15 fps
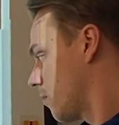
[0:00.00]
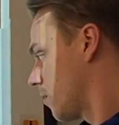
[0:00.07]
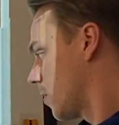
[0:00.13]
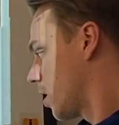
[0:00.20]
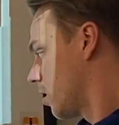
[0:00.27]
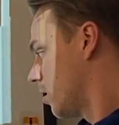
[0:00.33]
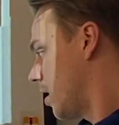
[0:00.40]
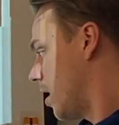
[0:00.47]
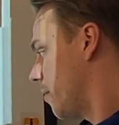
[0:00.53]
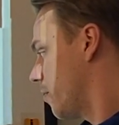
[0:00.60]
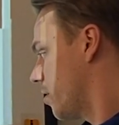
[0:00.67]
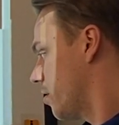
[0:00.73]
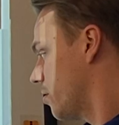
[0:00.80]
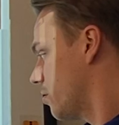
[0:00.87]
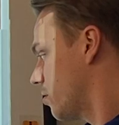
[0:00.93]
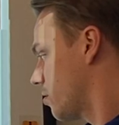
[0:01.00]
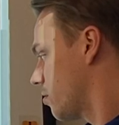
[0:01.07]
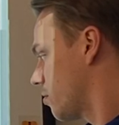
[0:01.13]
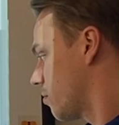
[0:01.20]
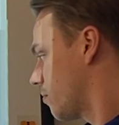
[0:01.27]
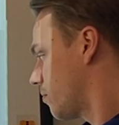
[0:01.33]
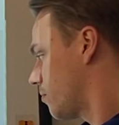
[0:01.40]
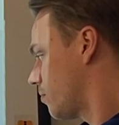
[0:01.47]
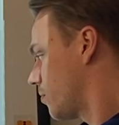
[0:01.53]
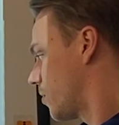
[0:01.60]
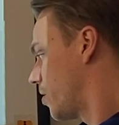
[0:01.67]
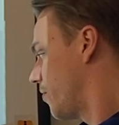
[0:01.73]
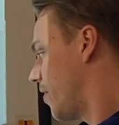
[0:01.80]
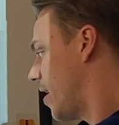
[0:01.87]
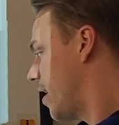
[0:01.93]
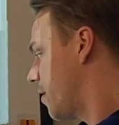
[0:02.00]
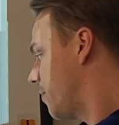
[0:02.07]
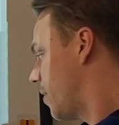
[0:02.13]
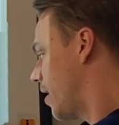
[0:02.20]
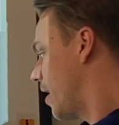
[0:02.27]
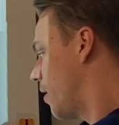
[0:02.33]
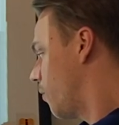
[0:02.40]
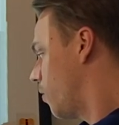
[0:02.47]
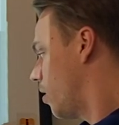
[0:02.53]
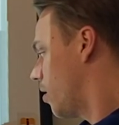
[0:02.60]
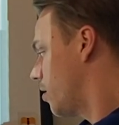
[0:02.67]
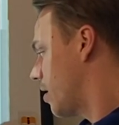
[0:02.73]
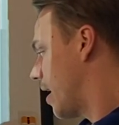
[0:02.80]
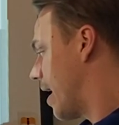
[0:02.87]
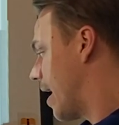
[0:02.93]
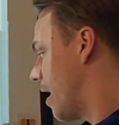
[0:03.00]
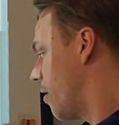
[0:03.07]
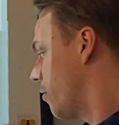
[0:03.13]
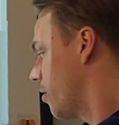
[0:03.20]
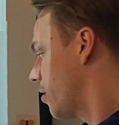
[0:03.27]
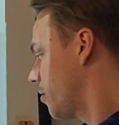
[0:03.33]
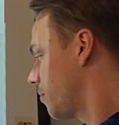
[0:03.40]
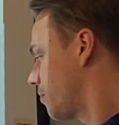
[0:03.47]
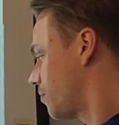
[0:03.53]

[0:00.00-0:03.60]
kilometers divided by 1 hour